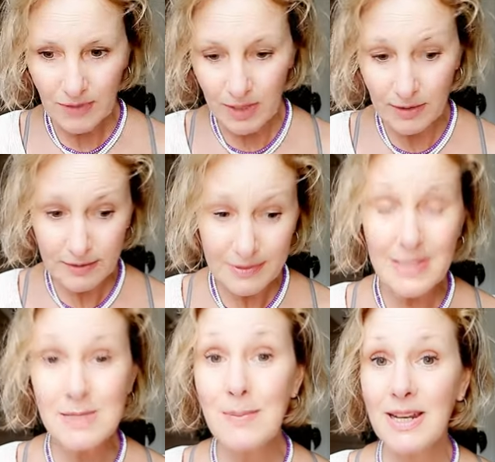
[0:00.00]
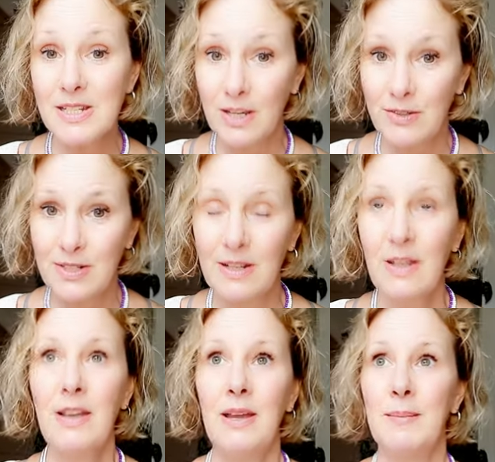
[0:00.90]
Another thing is melatonin.
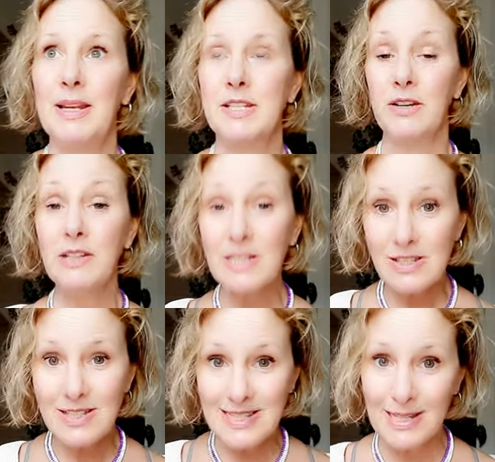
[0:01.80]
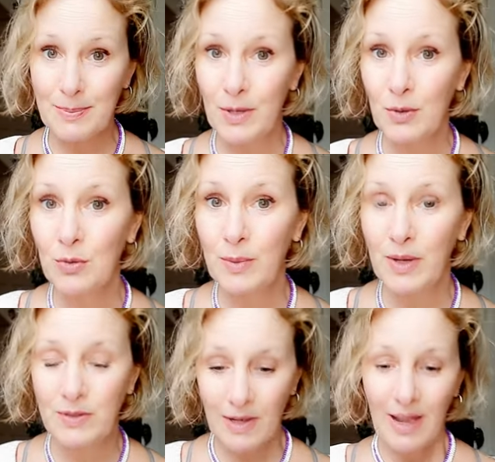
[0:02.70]
Melatonin is our sleepy
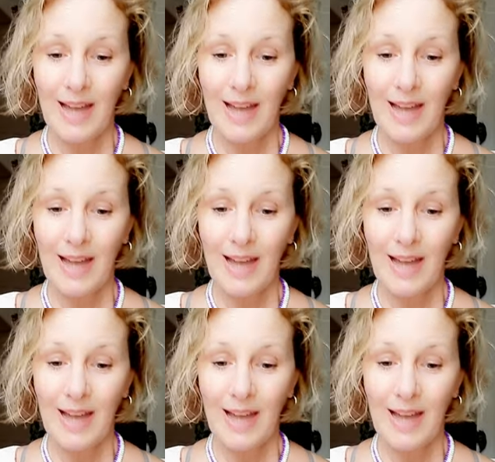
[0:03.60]
hormone,